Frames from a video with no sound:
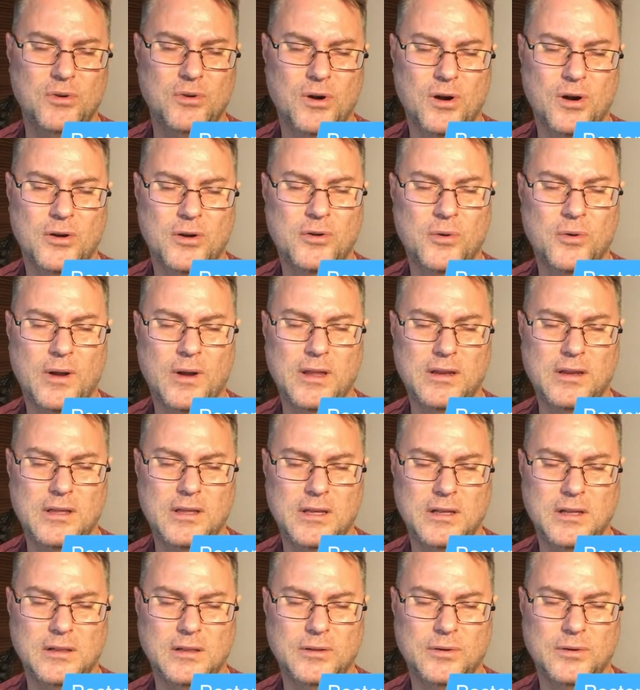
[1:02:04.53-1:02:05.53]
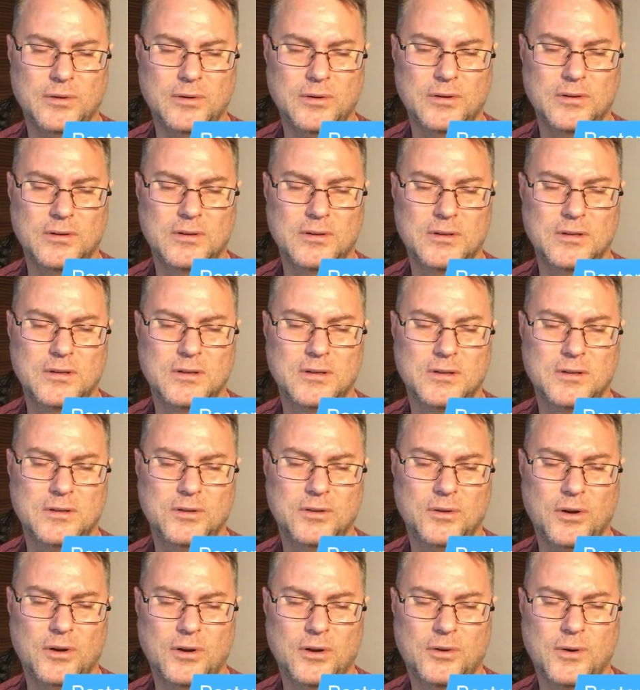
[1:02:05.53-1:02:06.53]
you're a great physician.
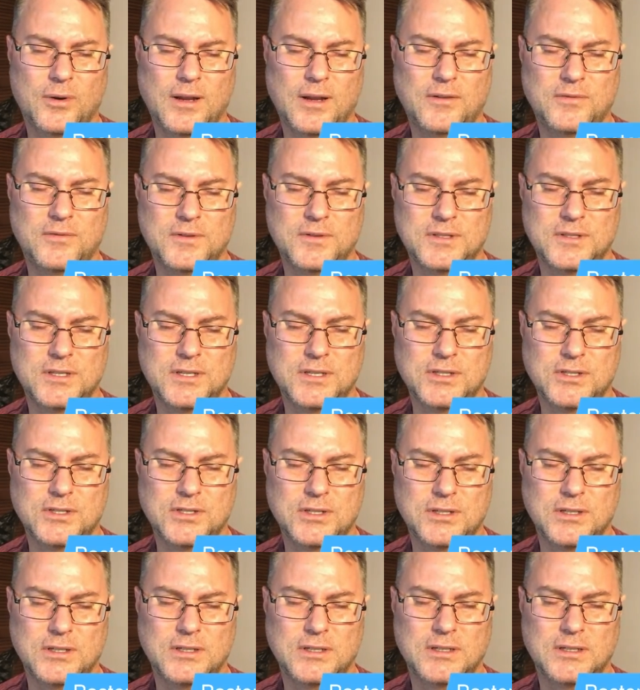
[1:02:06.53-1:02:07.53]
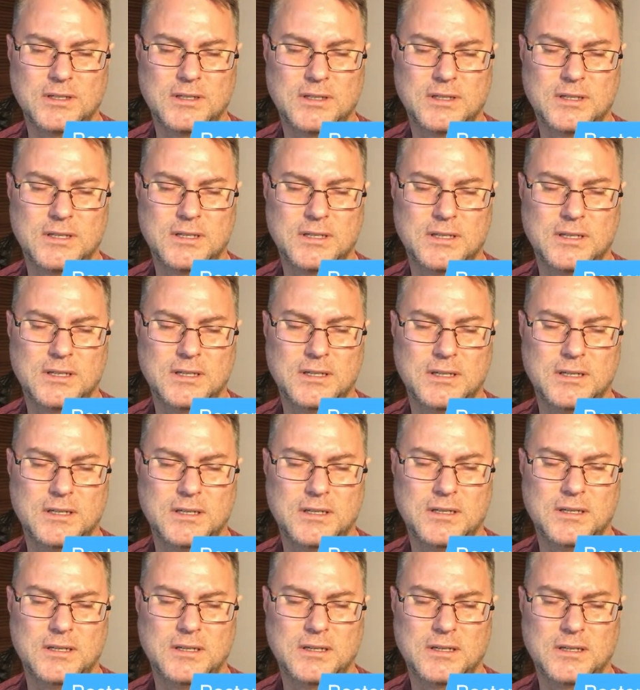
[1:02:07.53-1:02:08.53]
God, your word promises
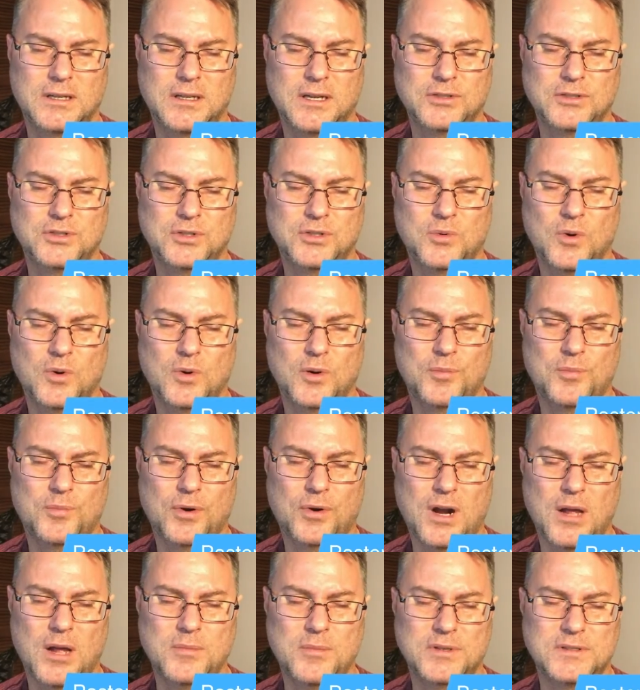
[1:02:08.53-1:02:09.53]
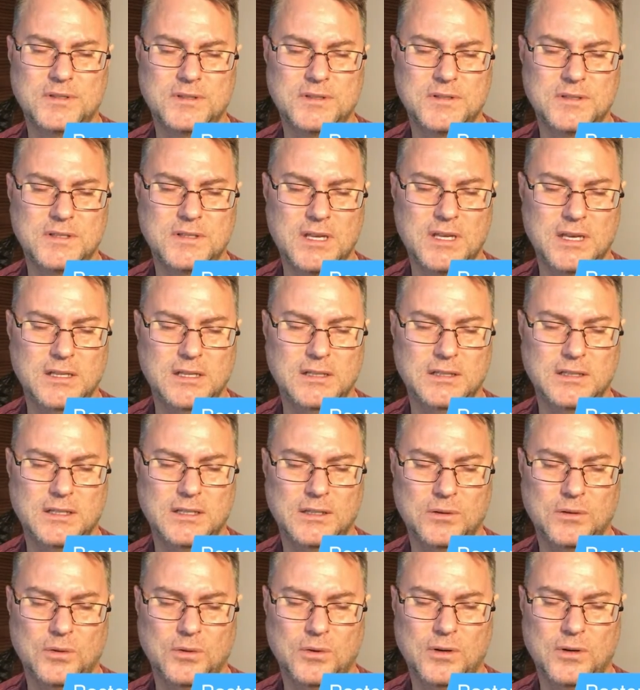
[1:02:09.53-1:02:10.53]
healing, Lord.
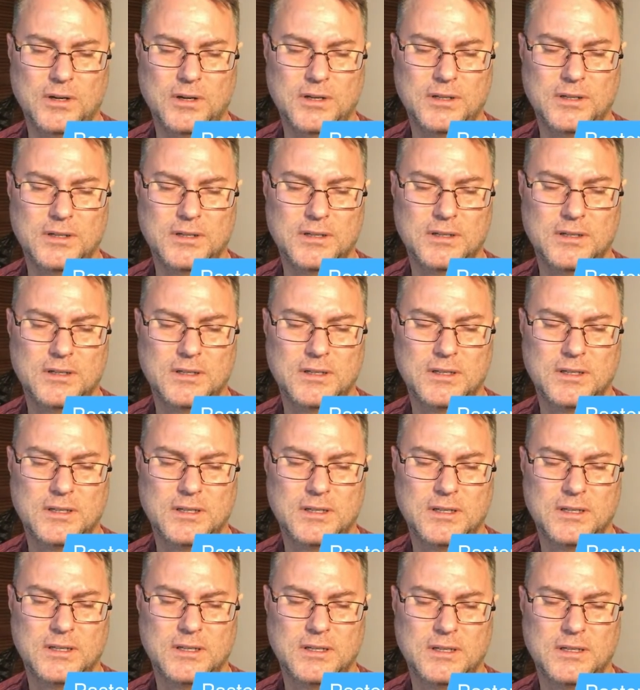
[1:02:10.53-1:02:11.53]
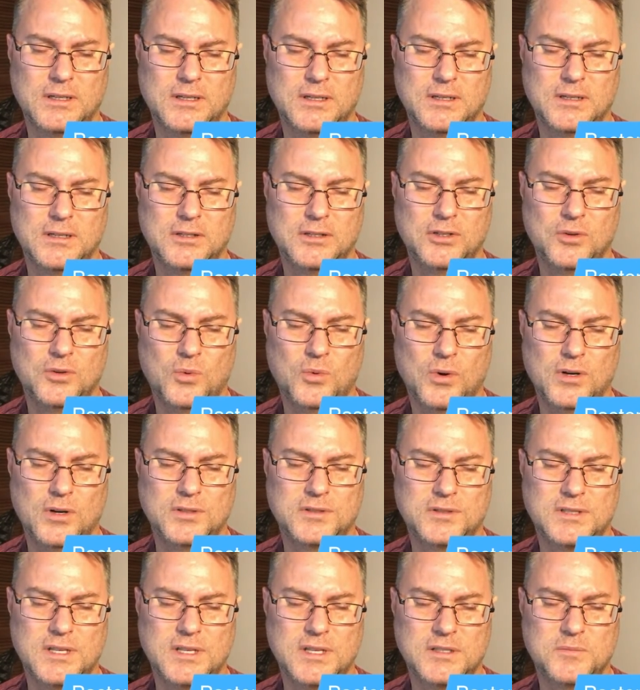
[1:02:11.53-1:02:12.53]
Your word says, by your stripes we're made
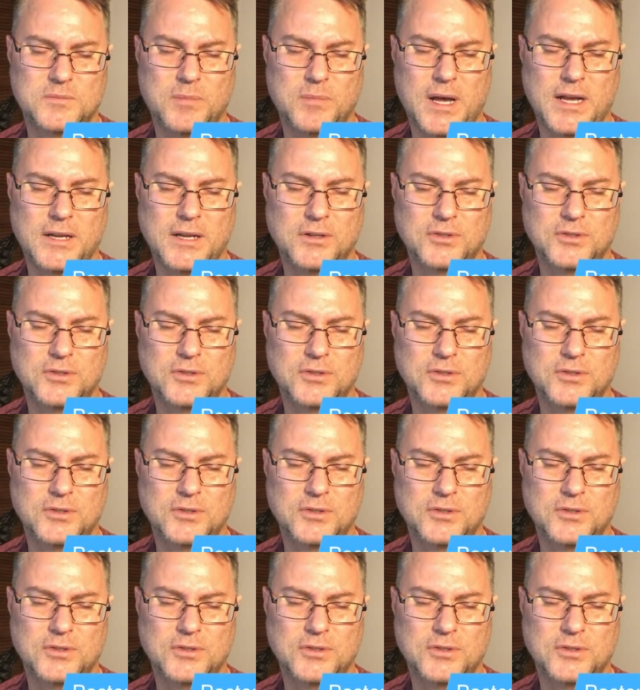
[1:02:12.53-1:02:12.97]
whole.